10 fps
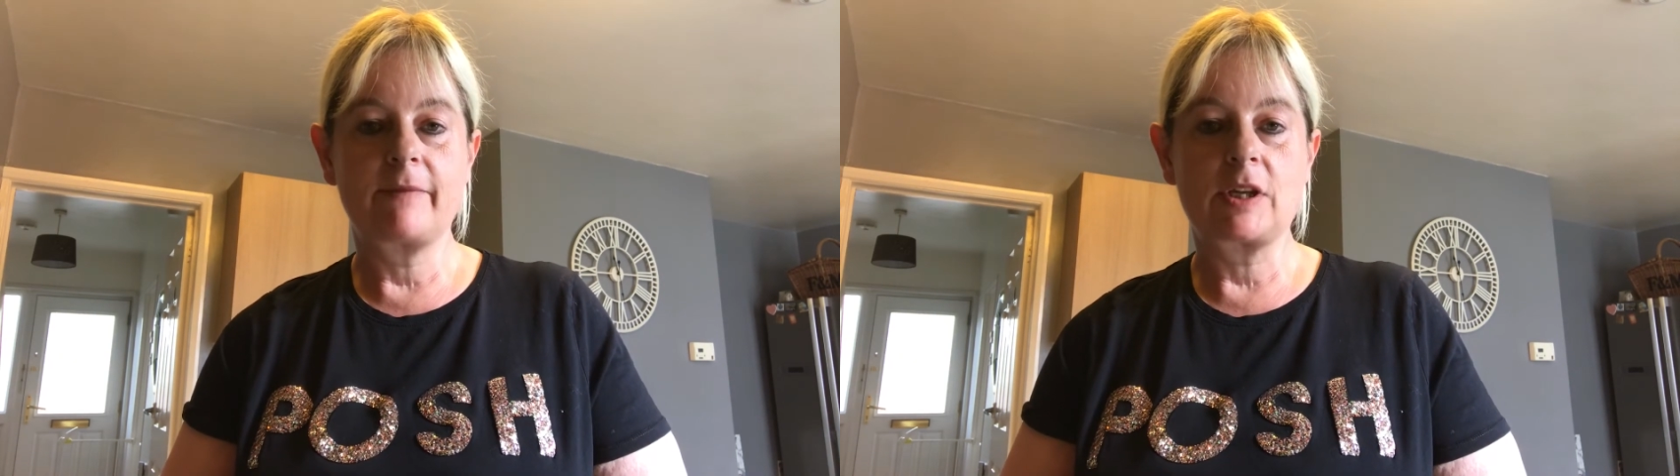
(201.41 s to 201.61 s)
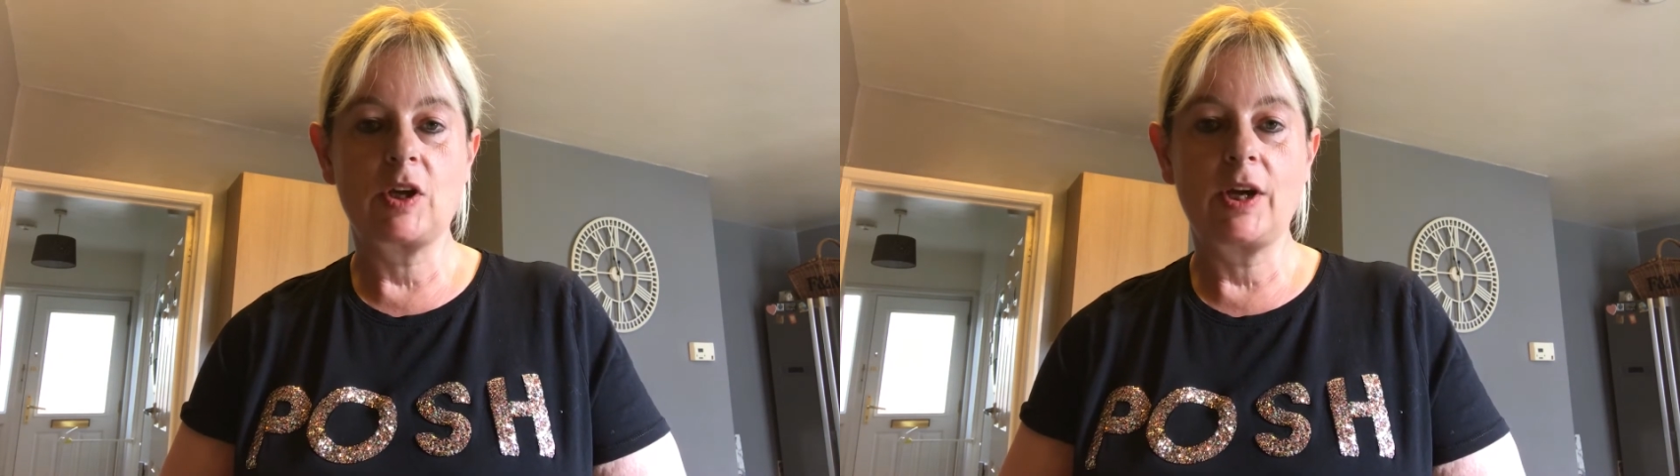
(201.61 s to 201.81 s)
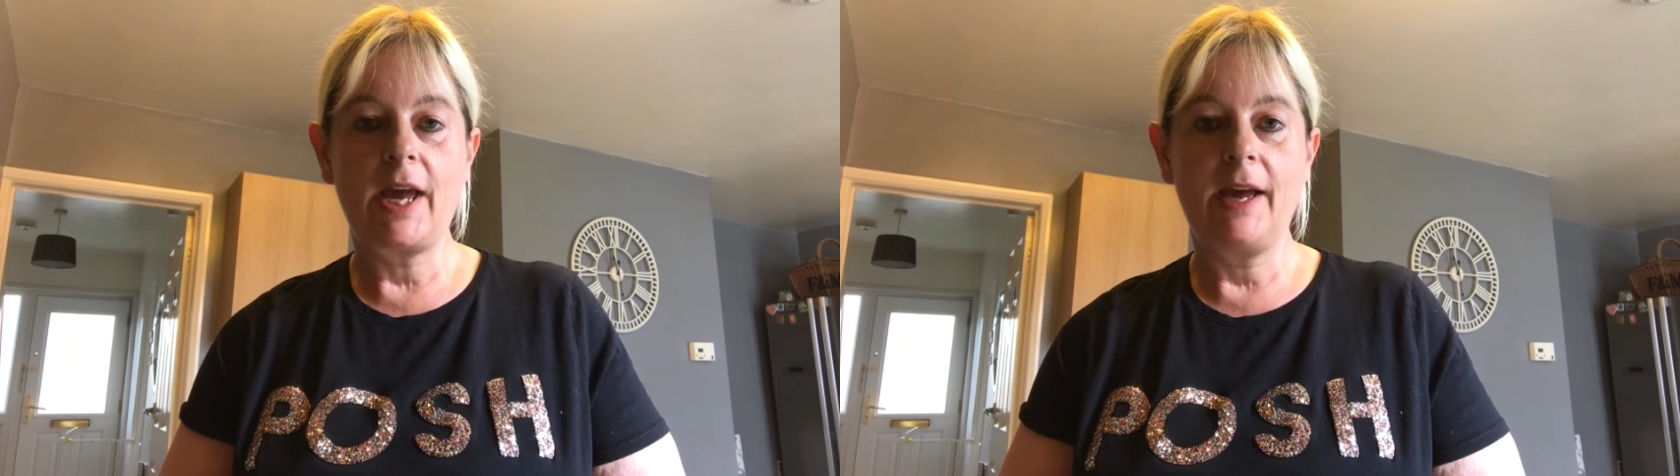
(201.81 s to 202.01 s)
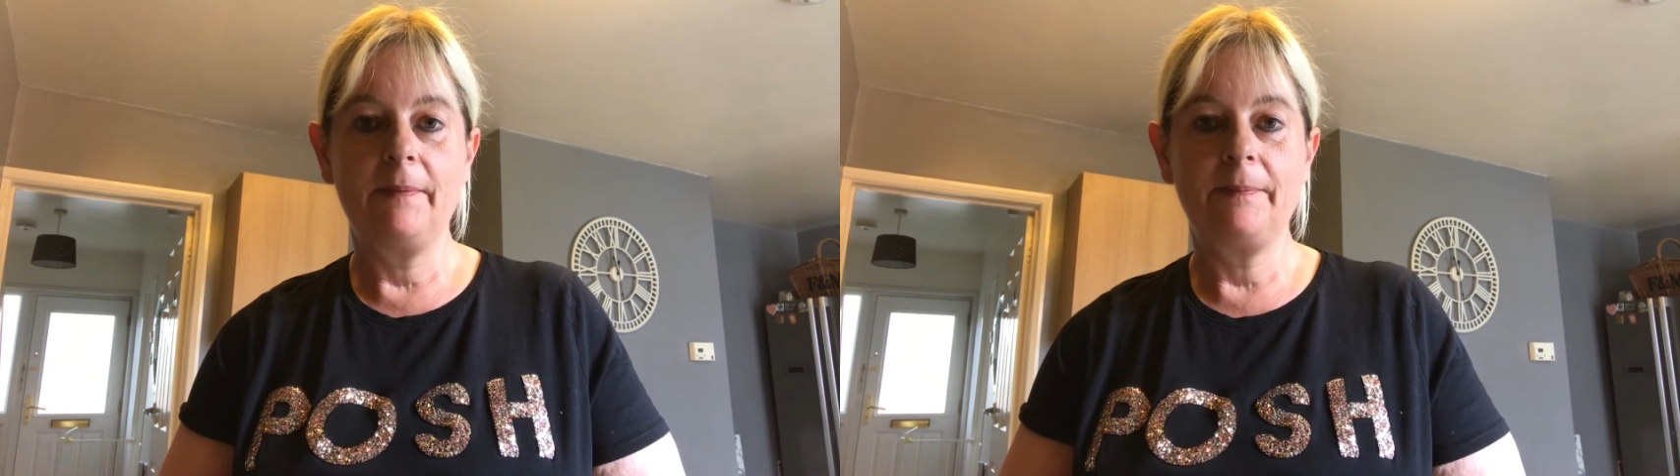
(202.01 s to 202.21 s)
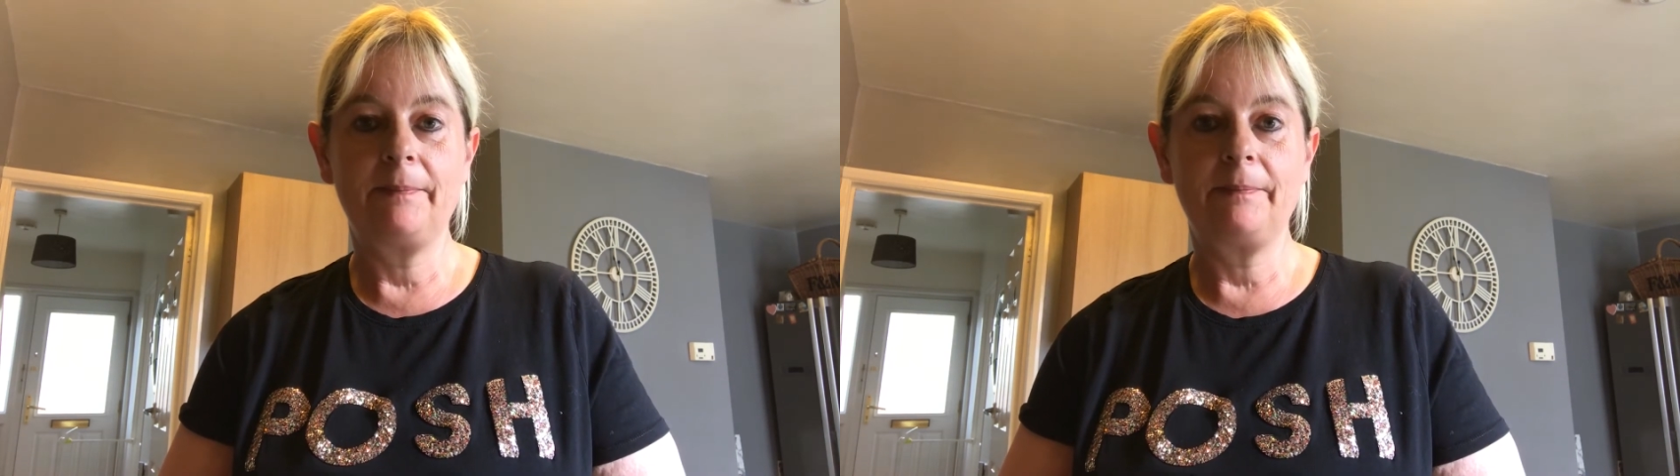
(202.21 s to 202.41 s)
so yeah
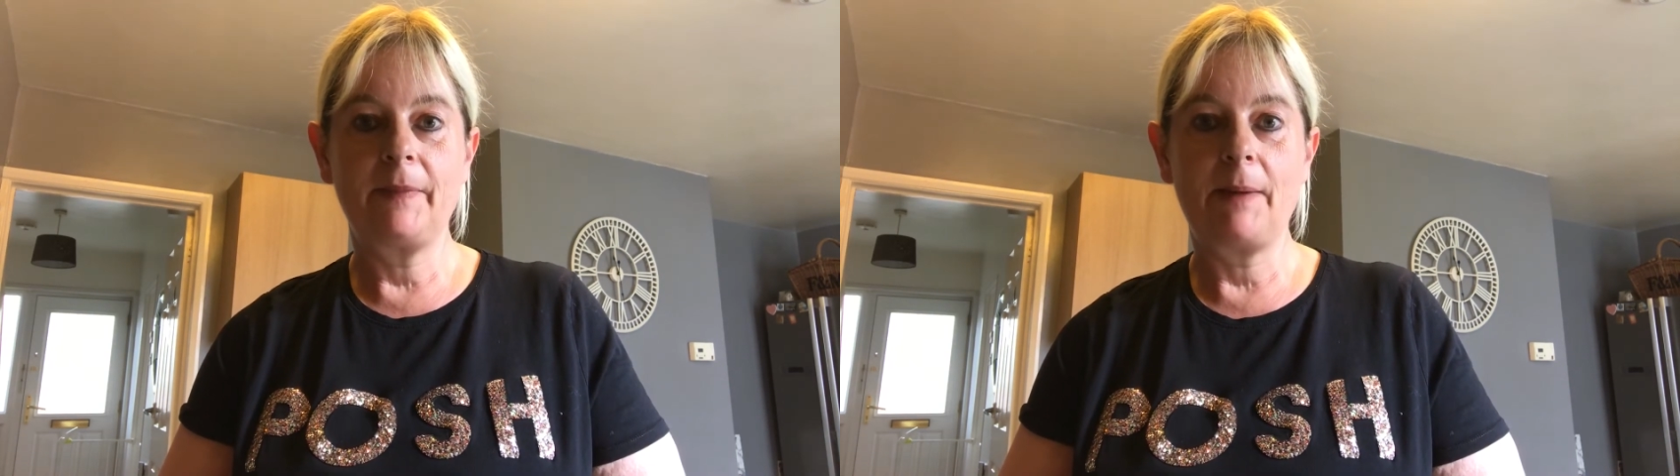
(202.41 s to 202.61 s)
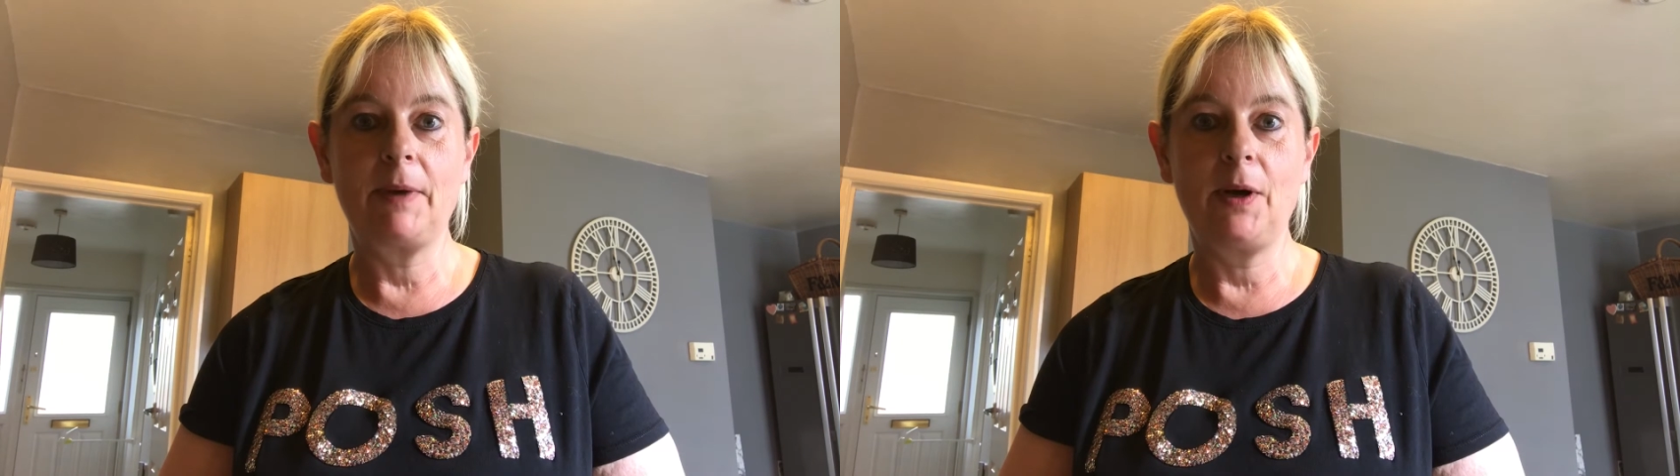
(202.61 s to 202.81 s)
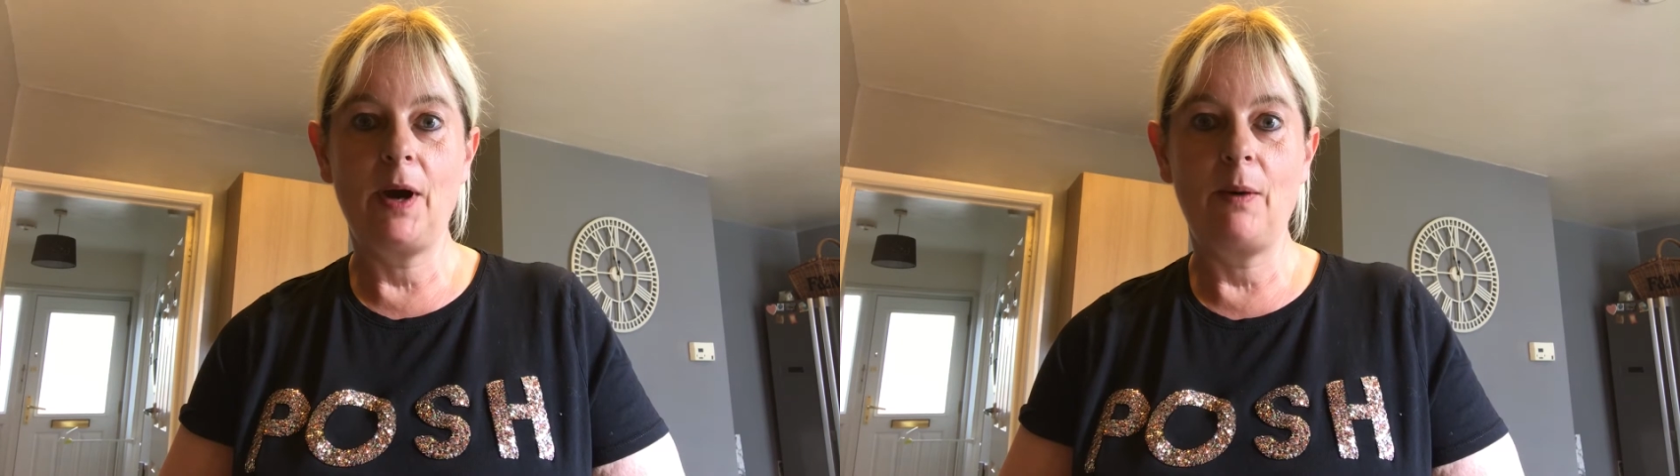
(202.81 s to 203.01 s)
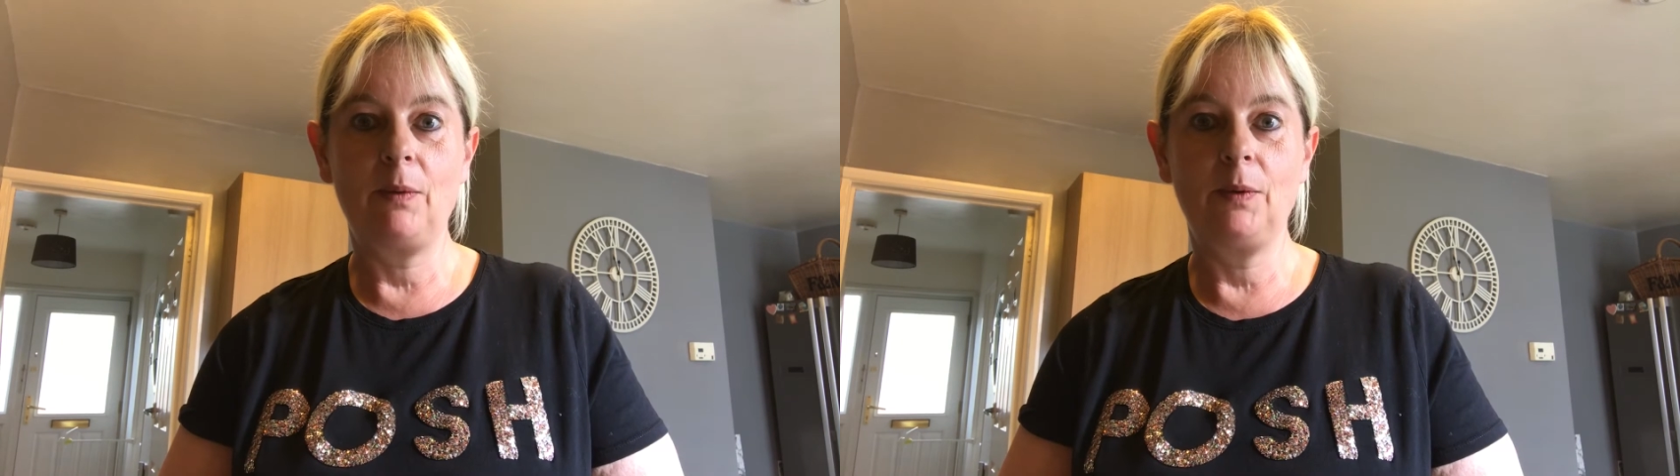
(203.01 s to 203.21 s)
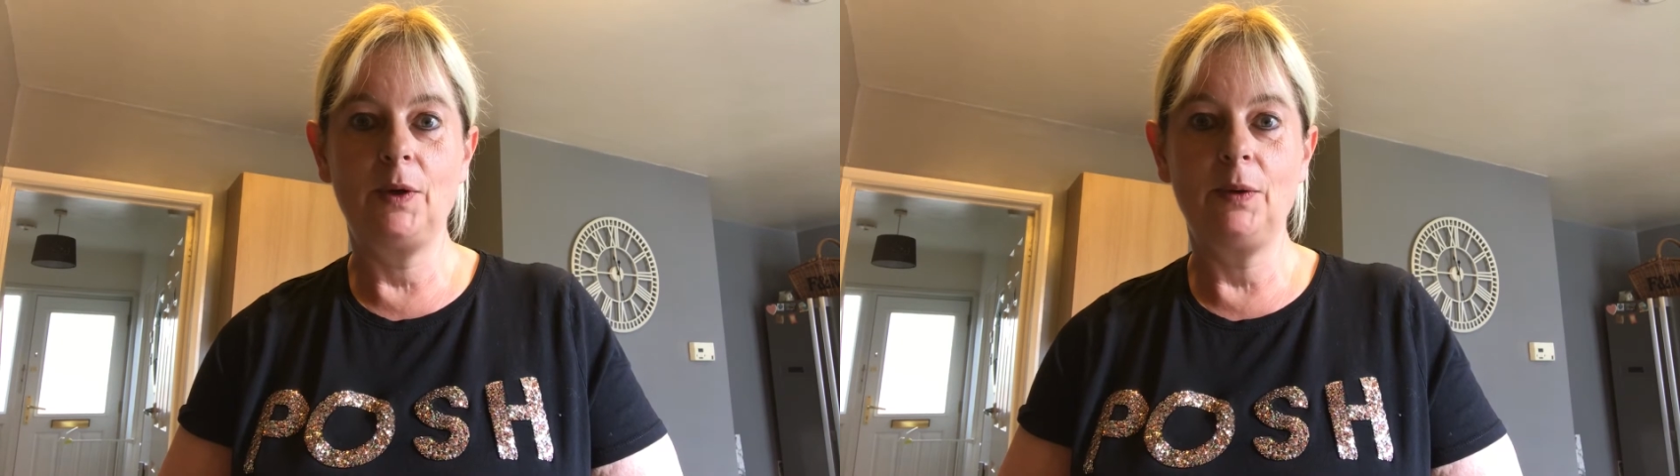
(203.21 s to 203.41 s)
let me know how you